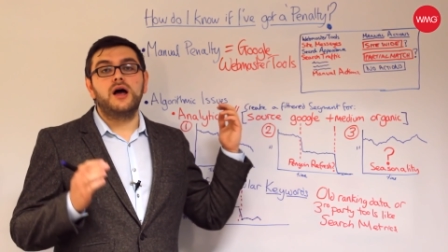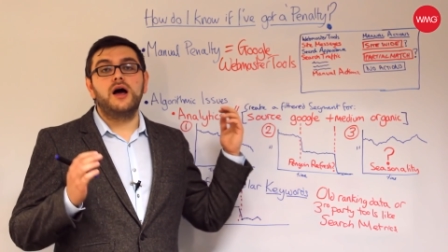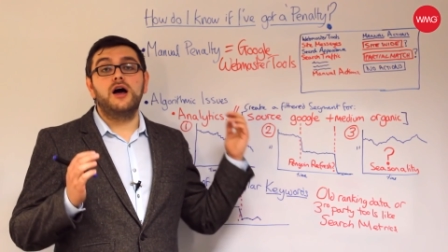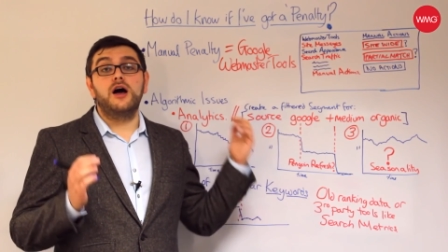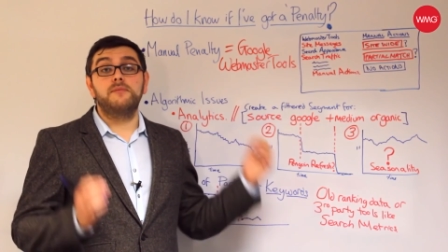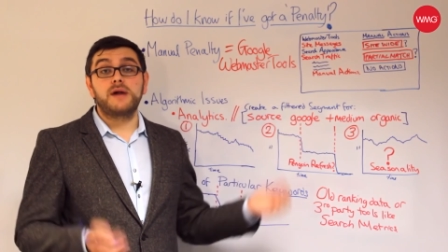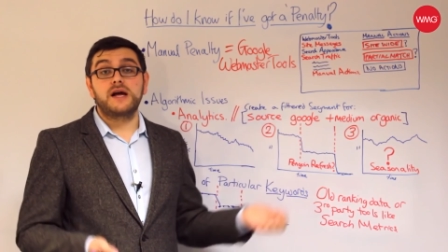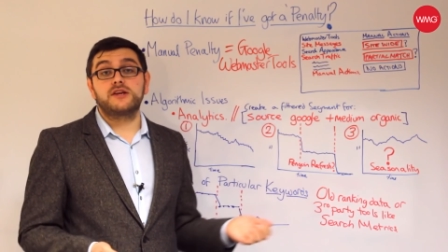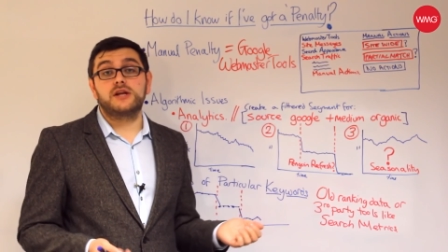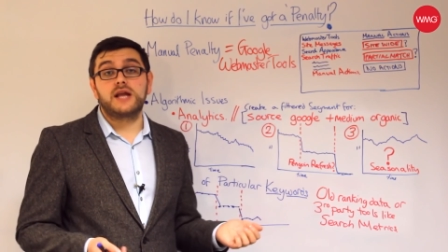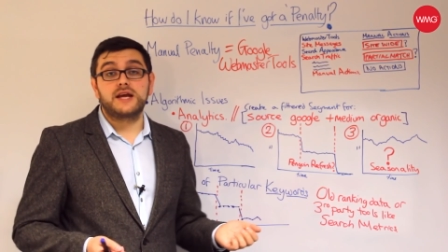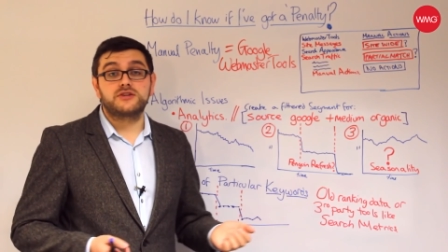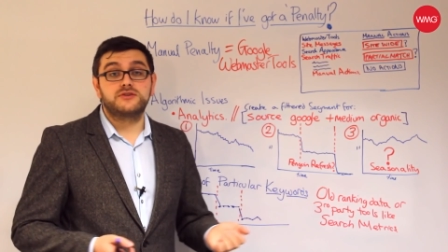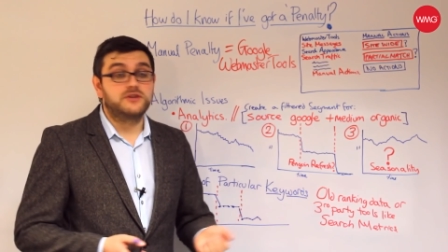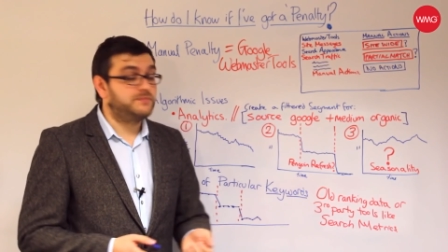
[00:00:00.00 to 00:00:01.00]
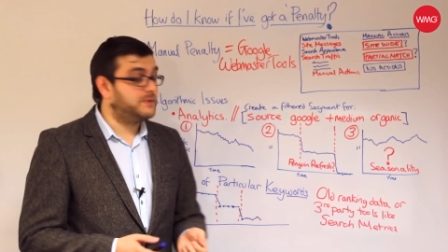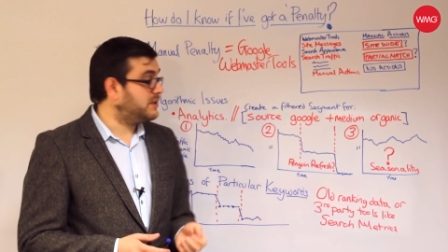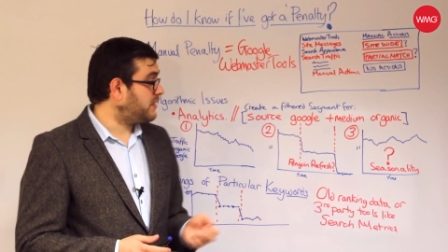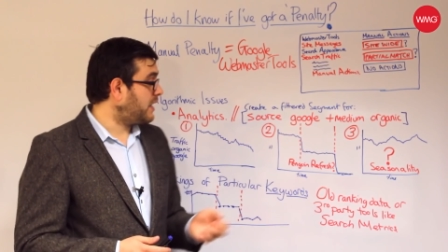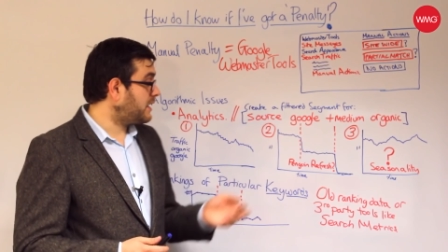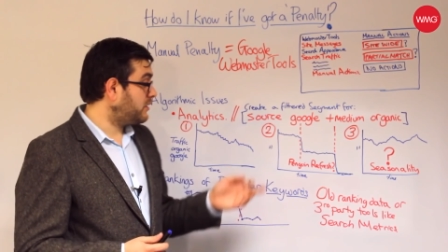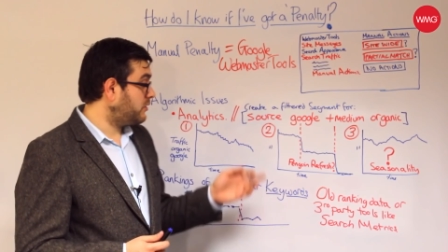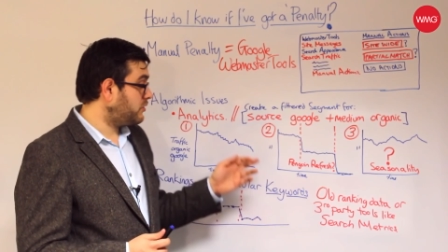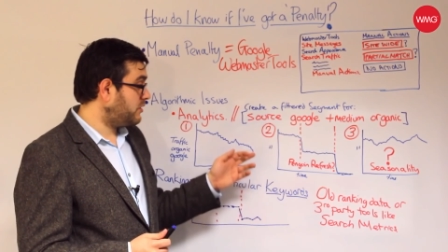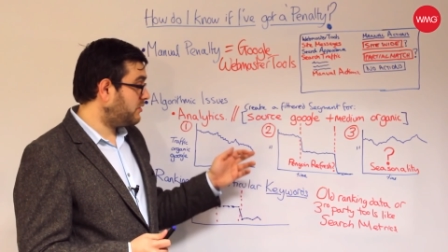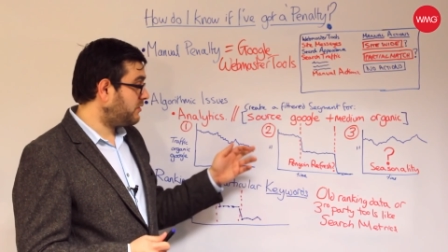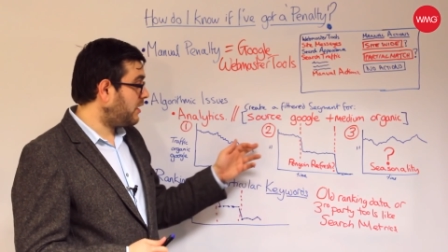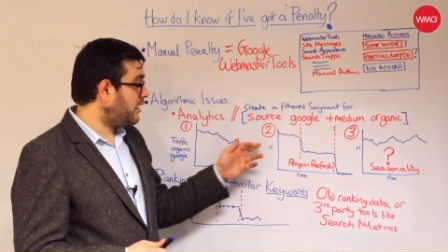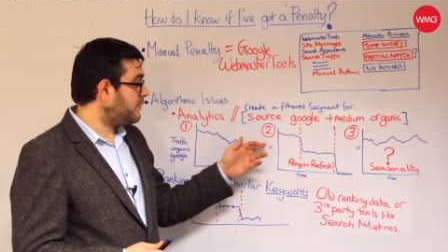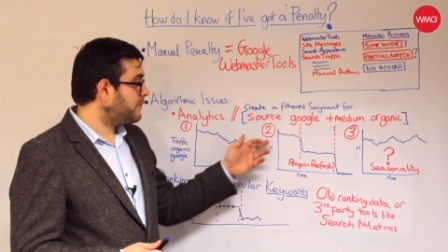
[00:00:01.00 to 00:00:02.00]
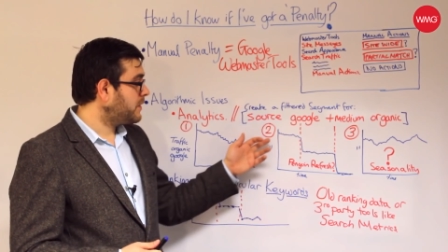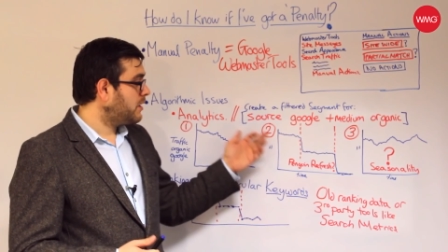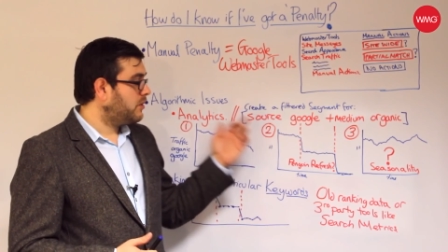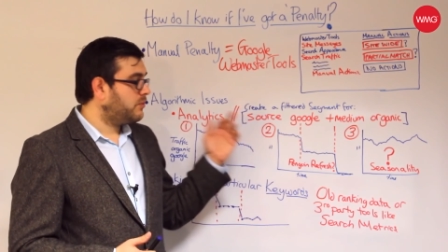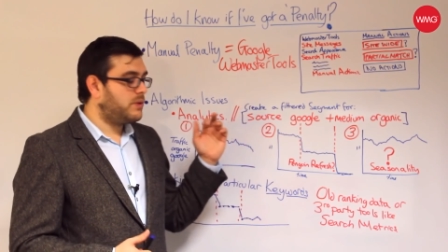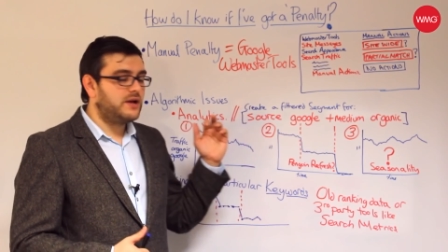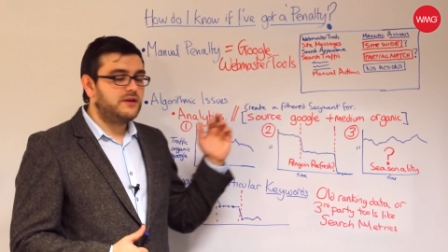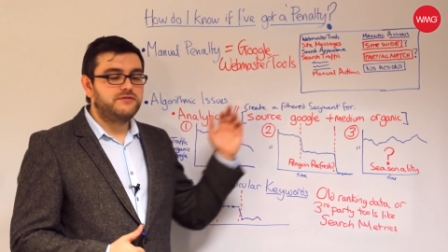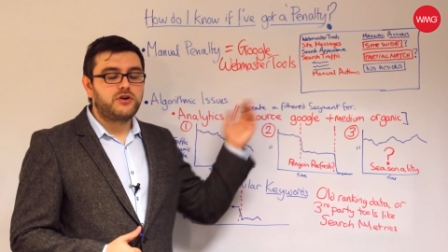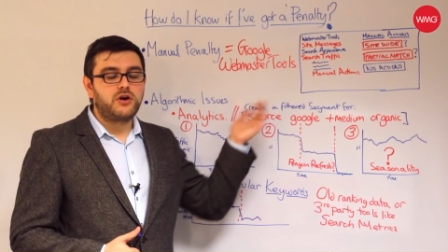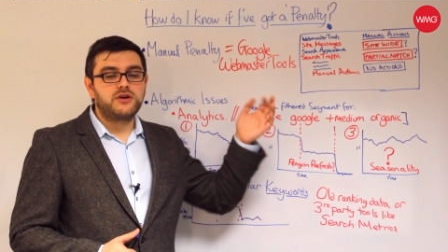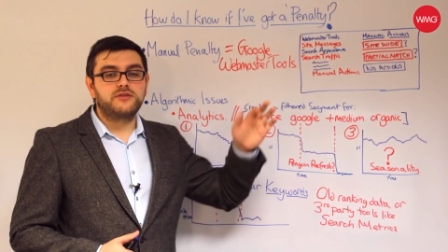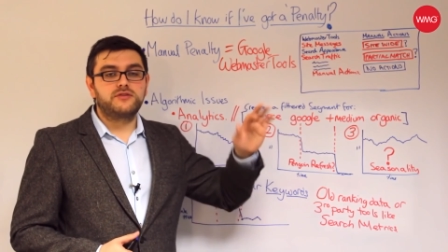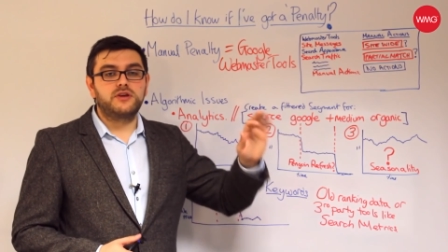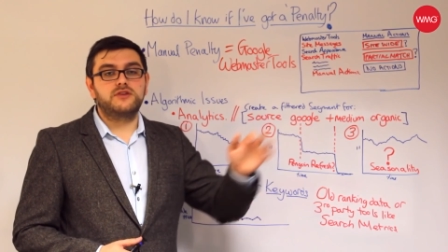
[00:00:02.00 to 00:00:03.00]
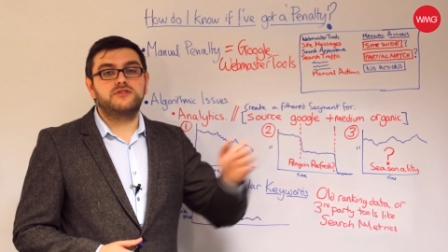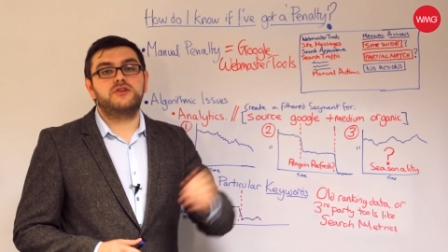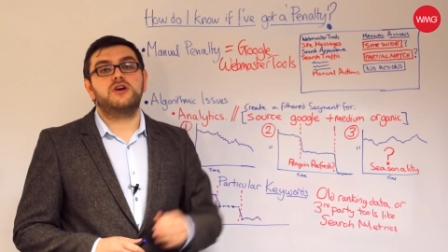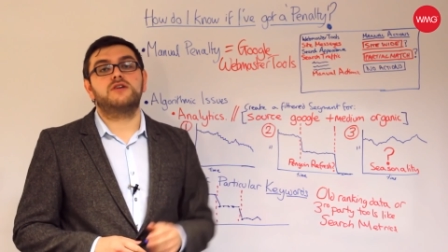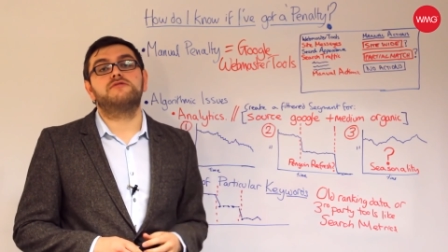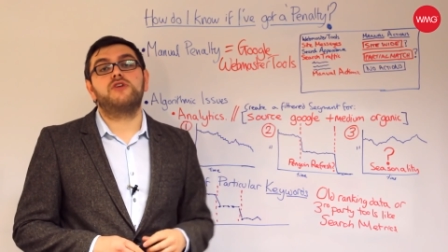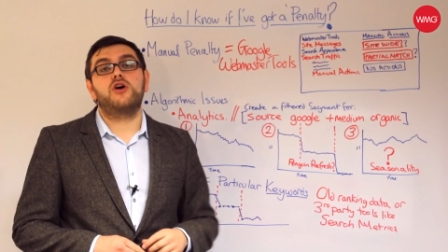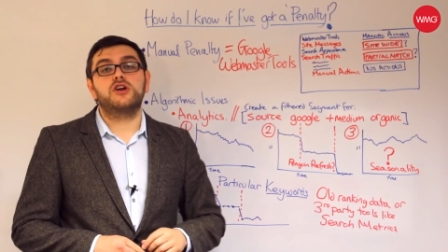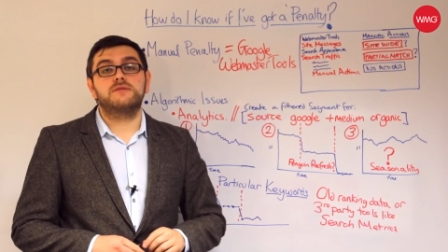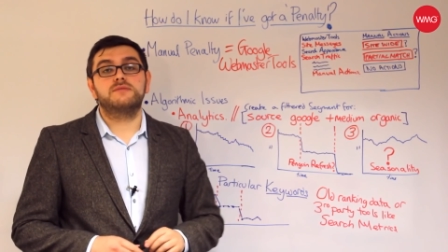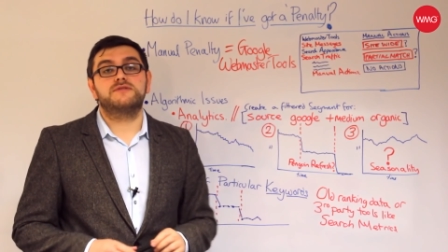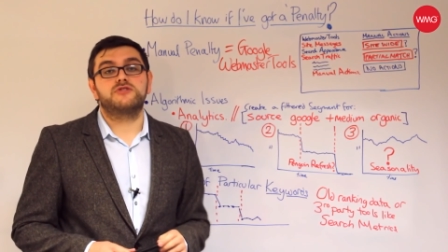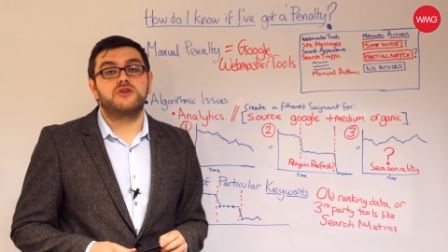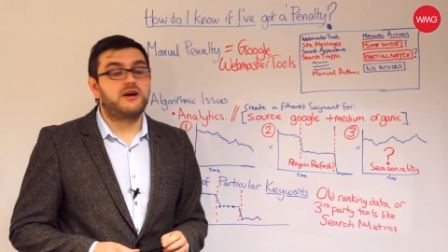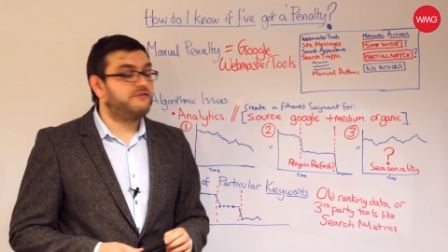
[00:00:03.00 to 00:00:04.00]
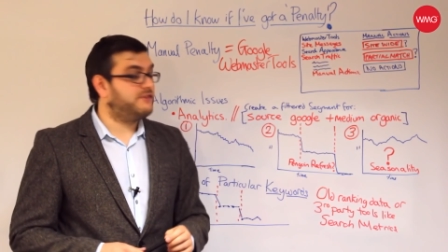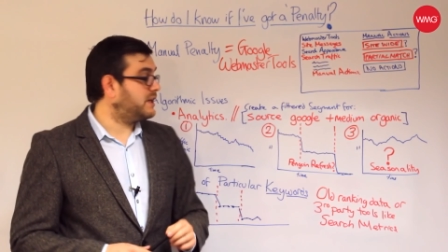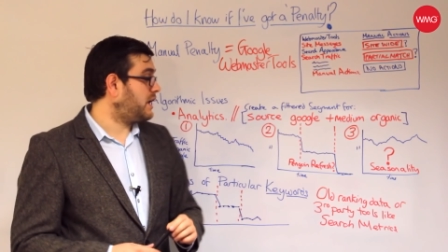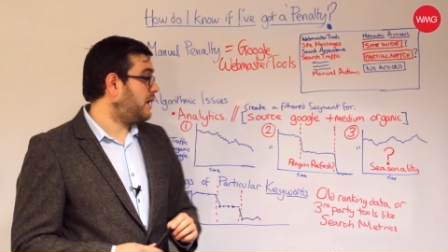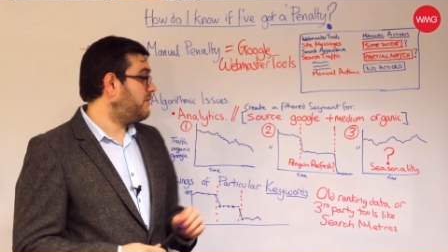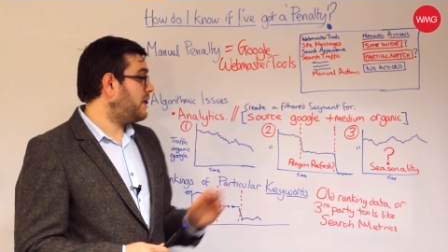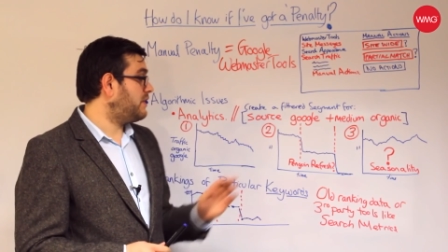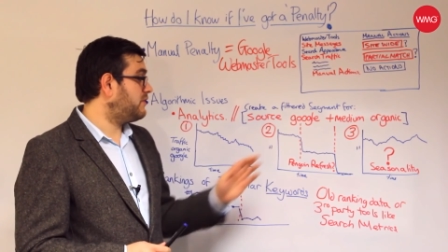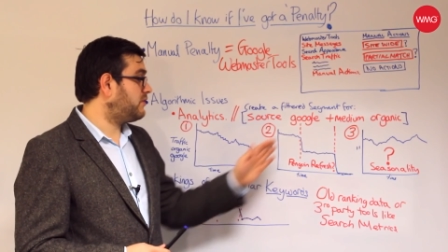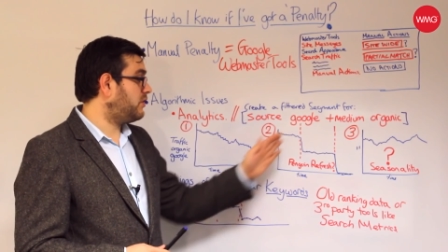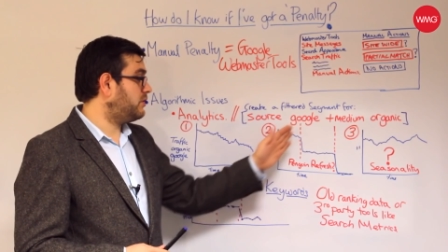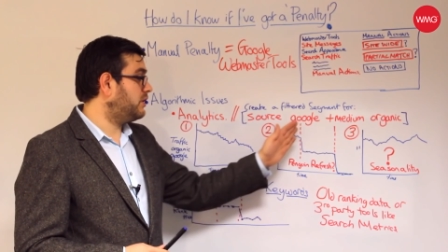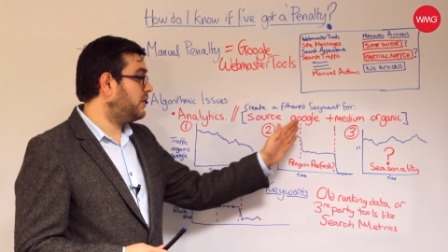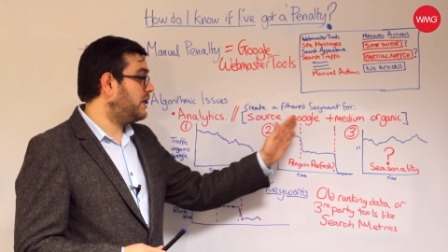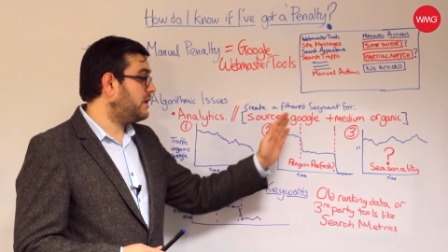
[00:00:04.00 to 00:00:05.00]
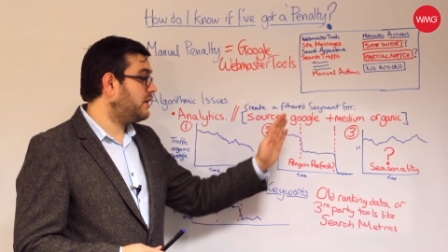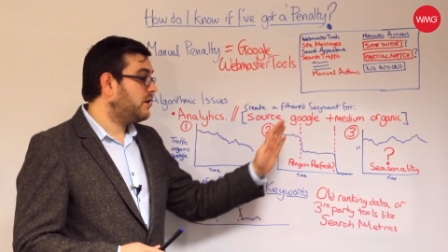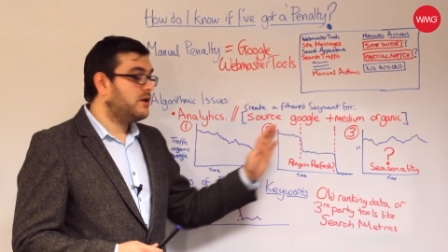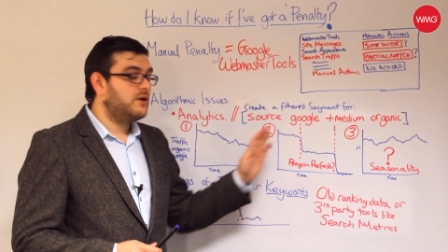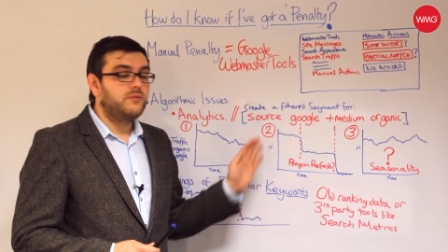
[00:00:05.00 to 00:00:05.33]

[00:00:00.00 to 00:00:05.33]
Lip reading: a manual action that's been taken on your site, where you've got a certain volume of traffic and then suddenly,